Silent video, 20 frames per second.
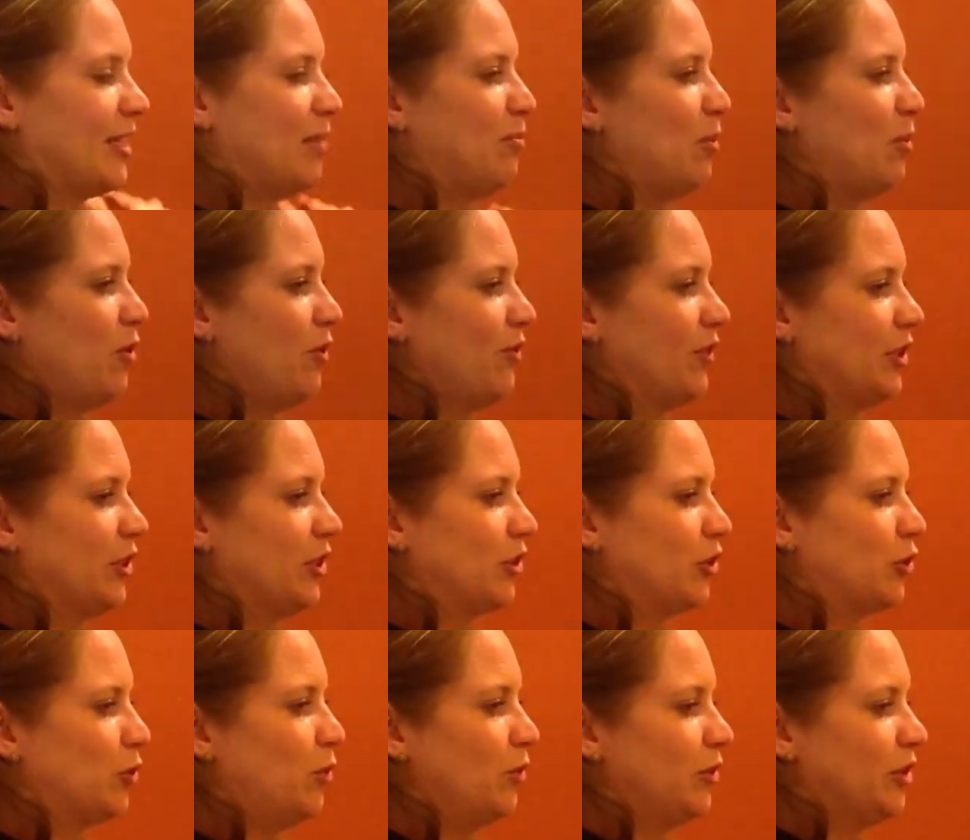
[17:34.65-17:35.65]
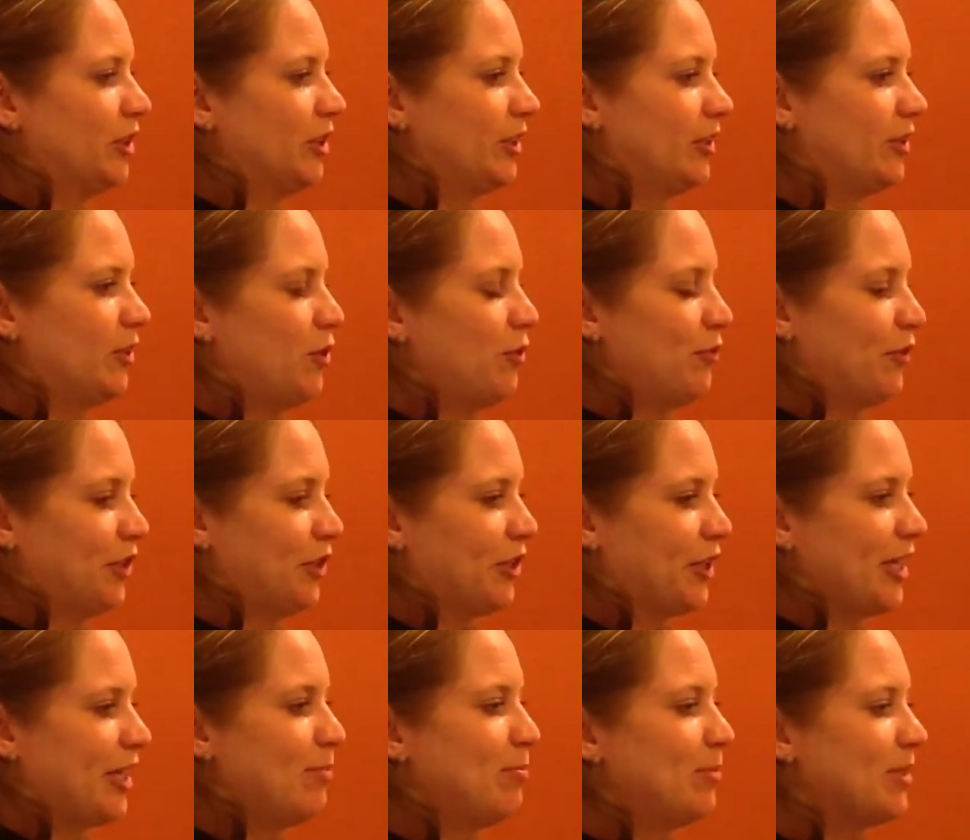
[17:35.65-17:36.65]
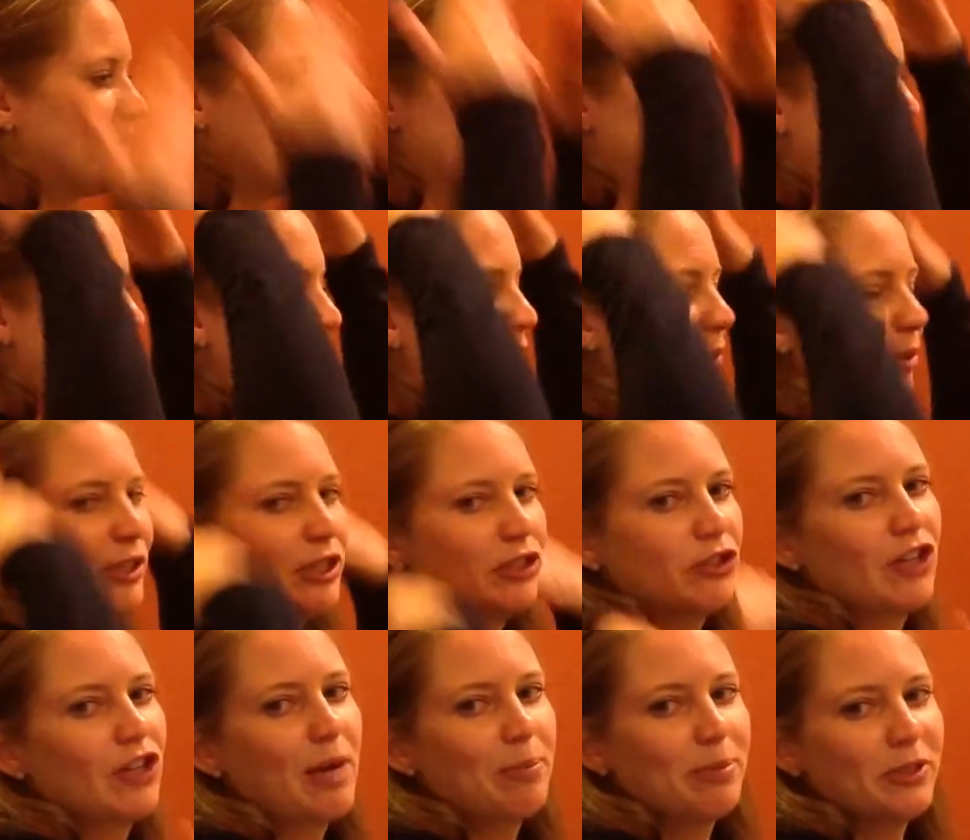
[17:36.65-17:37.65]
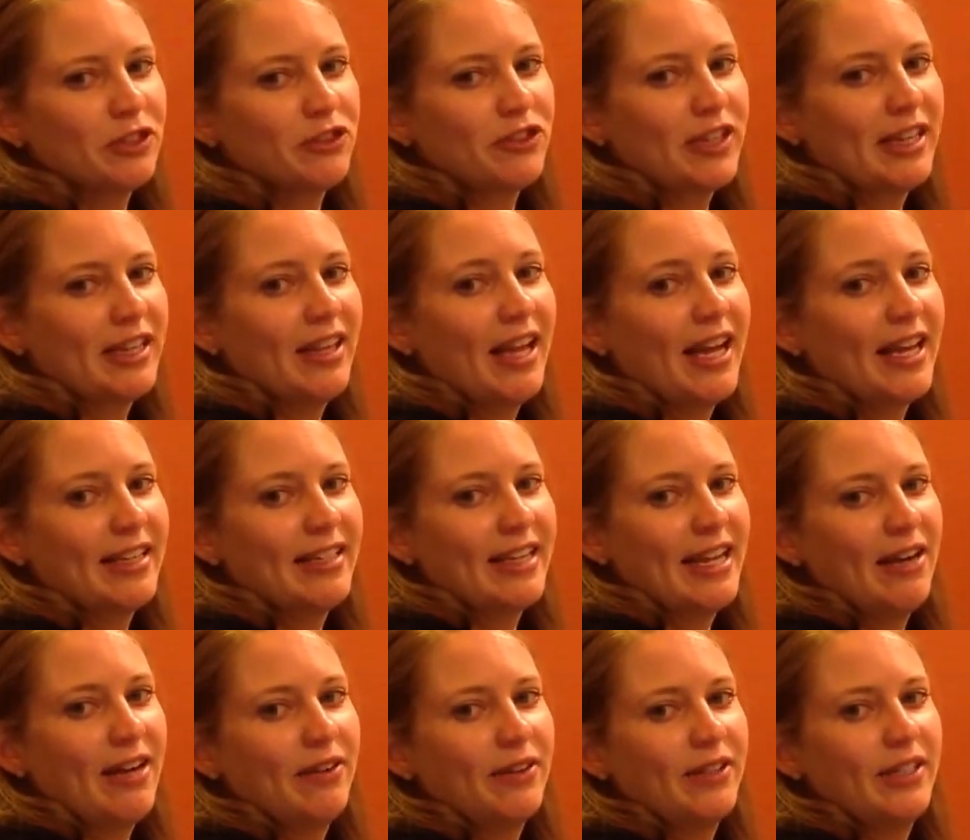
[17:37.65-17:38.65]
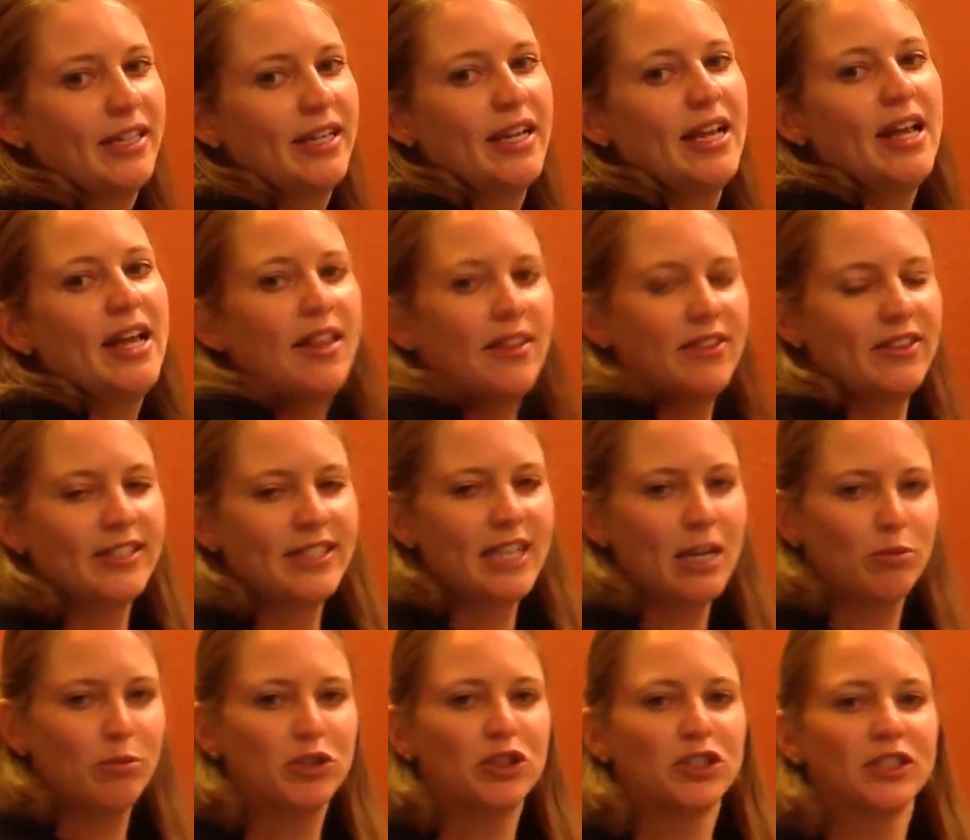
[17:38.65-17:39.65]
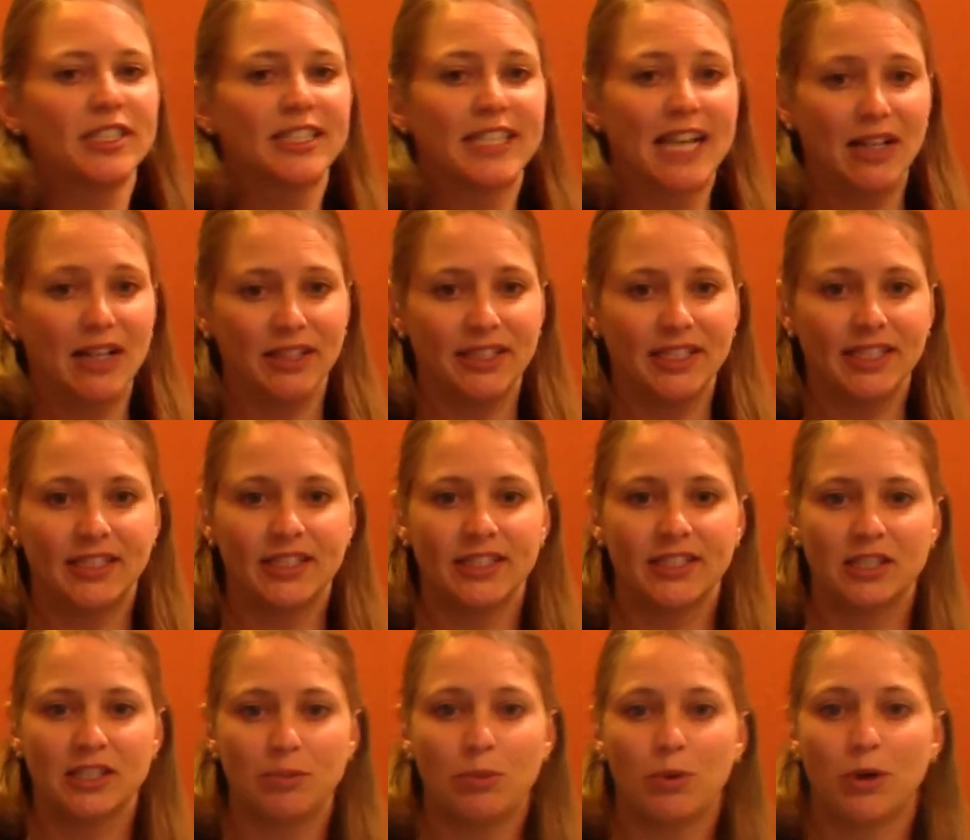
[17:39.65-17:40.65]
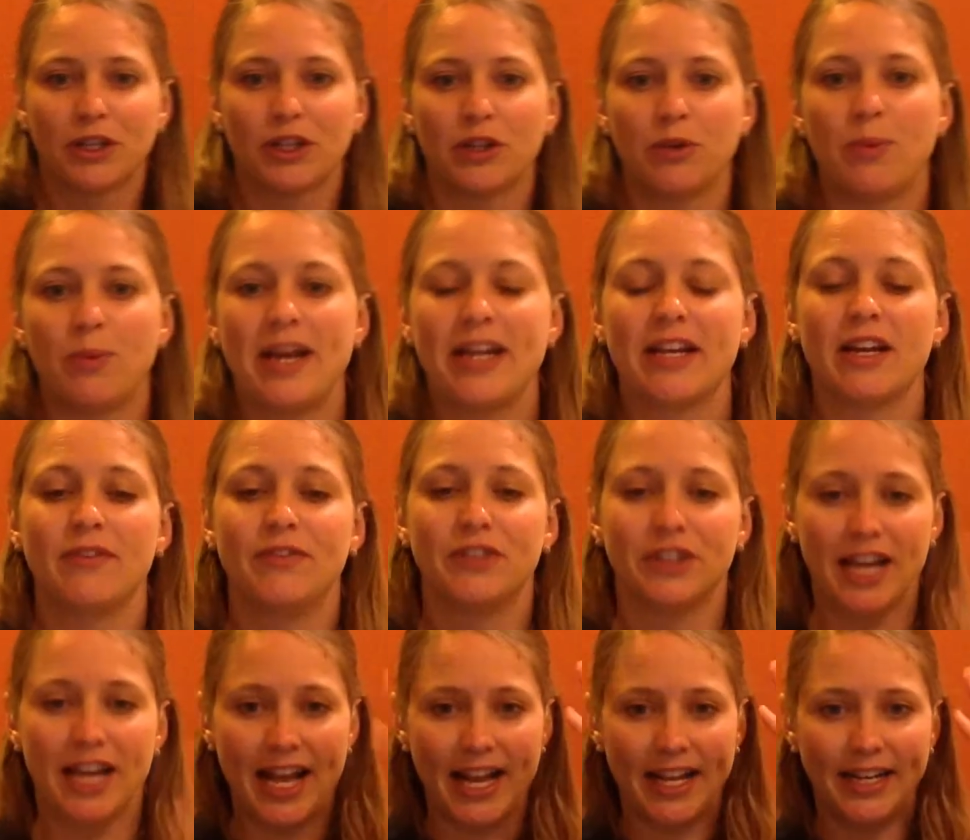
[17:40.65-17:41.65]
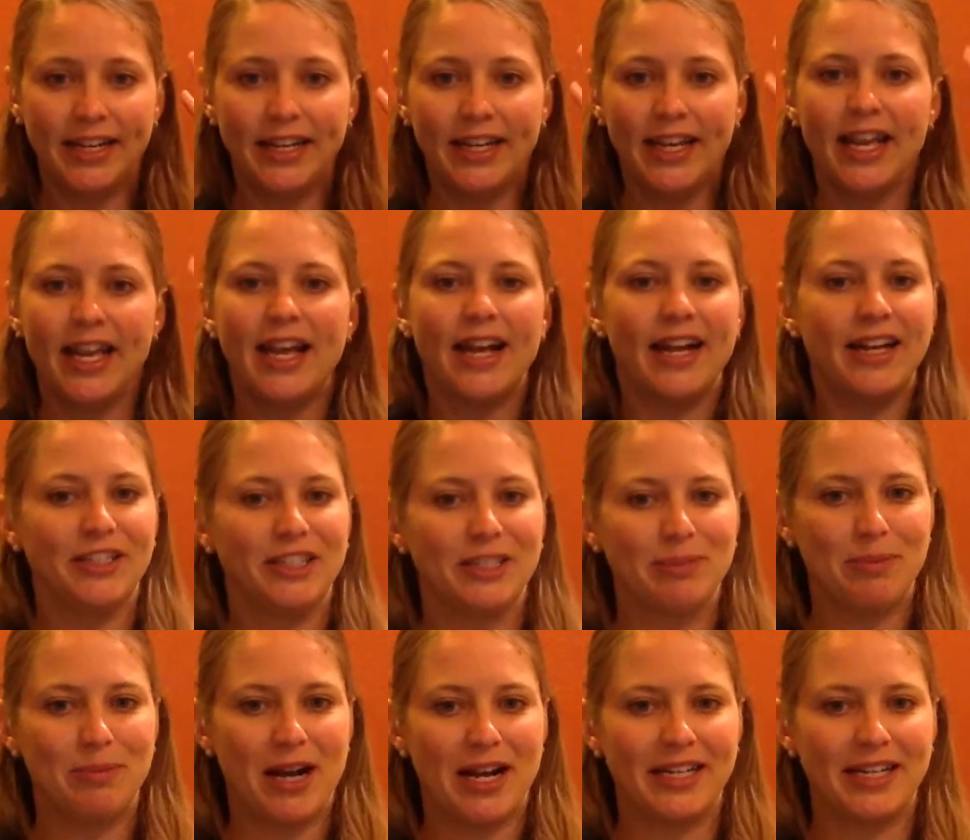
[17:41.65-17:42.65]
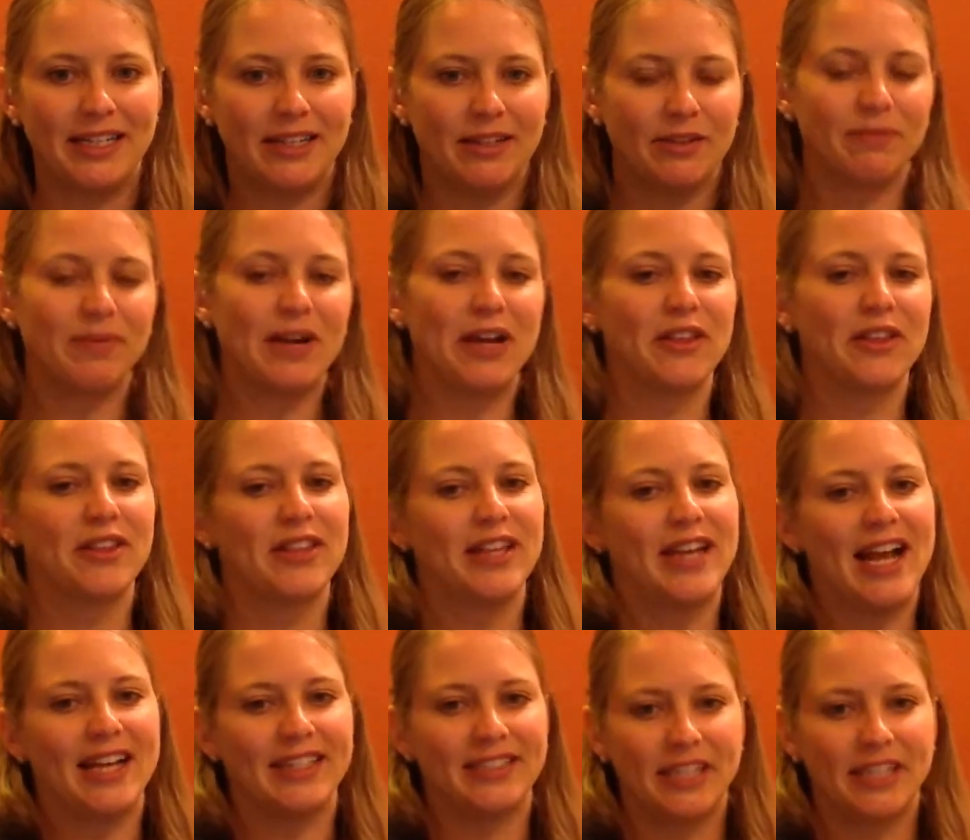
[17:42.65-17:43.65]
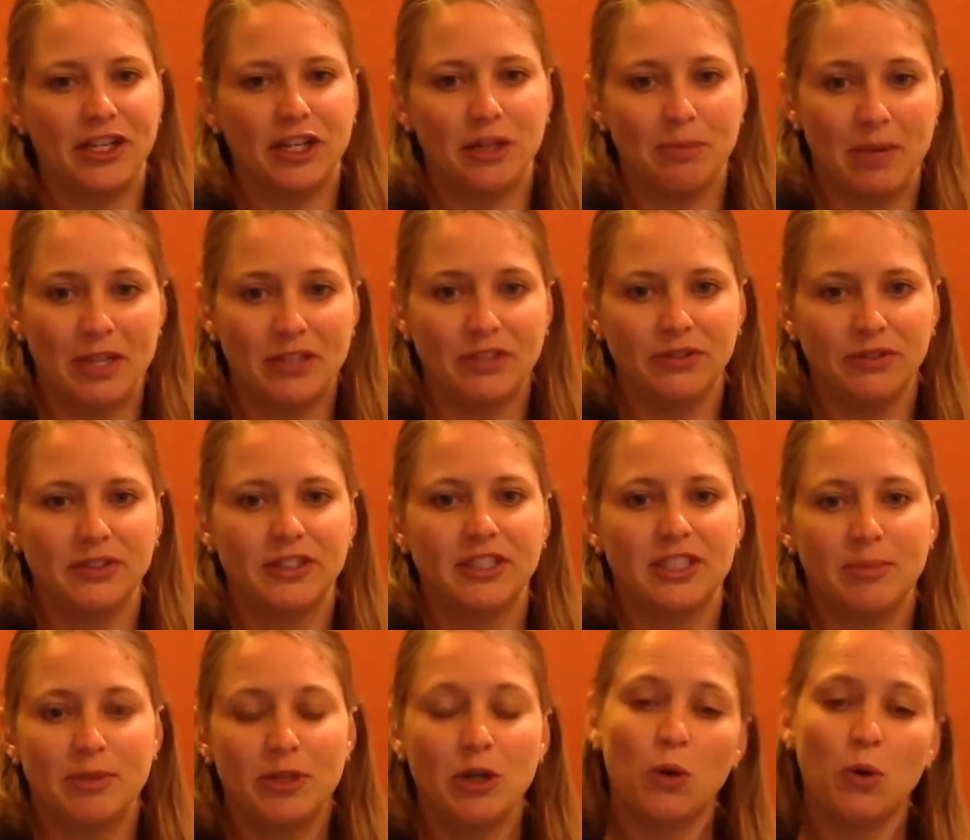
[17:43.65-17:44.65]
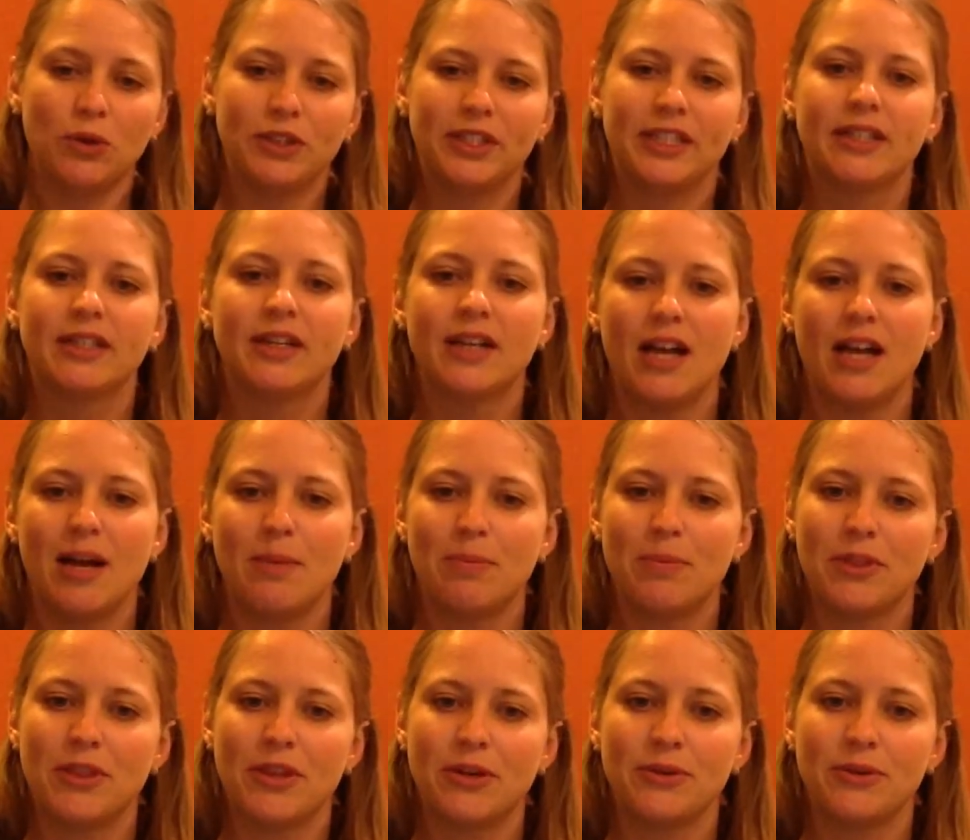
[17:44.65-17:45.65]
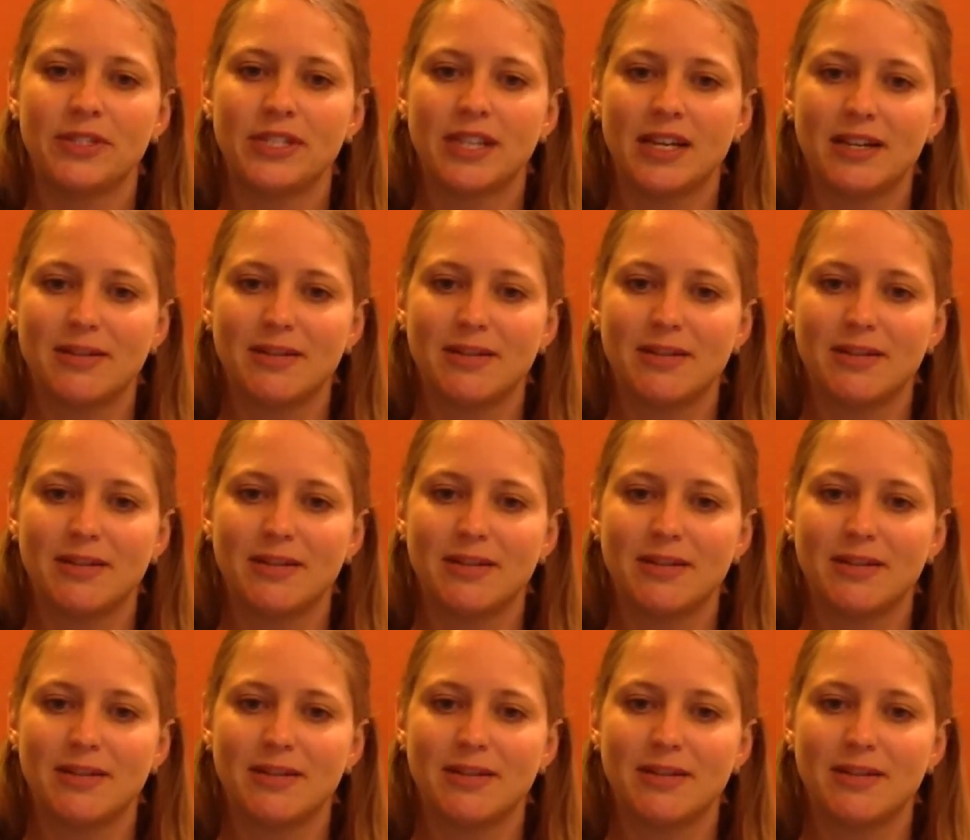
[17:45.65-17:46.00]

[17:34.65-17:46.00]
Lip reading: up over your shoulders, over your hips. So if you were to drop a straight line down, this helps your skeleton to support the weight of your head and your body rather than asking your muscles to be holding up those